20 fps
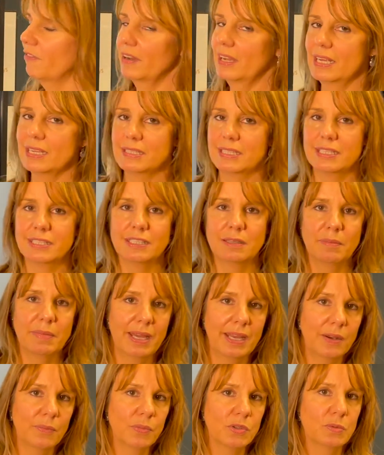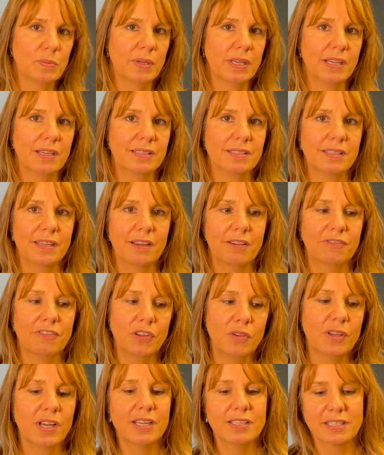light system in was because a
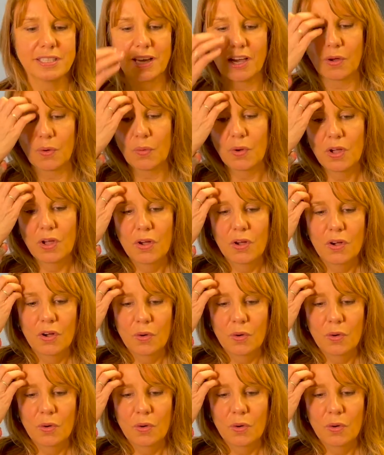few years ago,